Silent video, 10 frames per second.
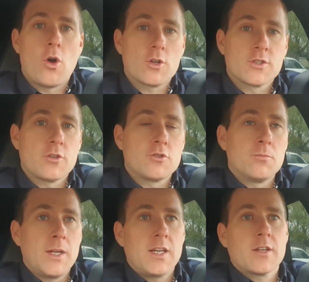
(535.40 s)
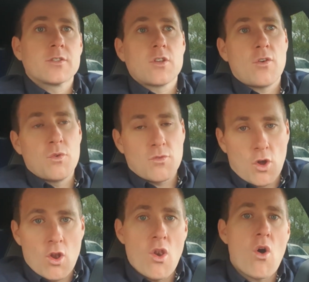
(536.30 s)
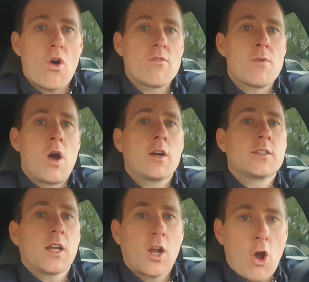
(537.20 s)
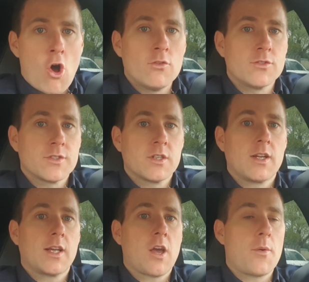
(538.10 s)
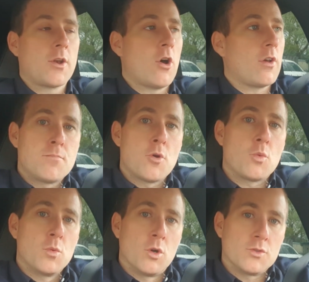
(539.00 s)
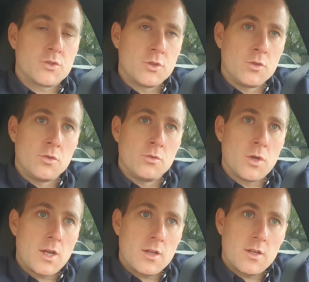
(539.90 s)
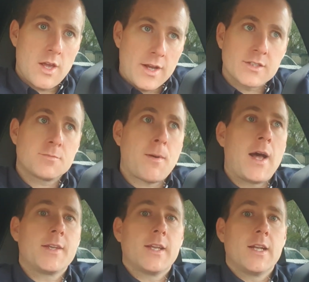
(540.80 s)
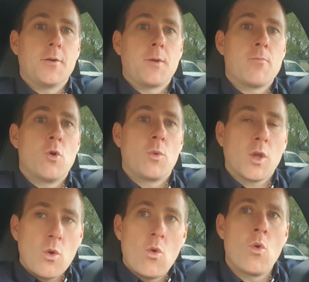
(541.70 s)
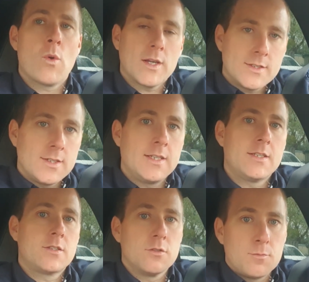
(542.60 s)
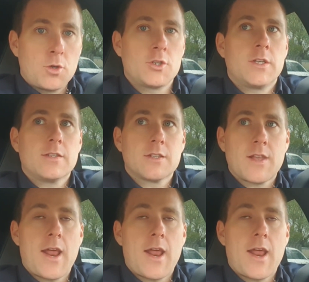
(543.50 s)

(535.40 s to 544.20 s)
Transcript: a lot of social media stuff. We've got a lot of marketing constantly going on, but we want to expand it a little bit more. We always need to push it to the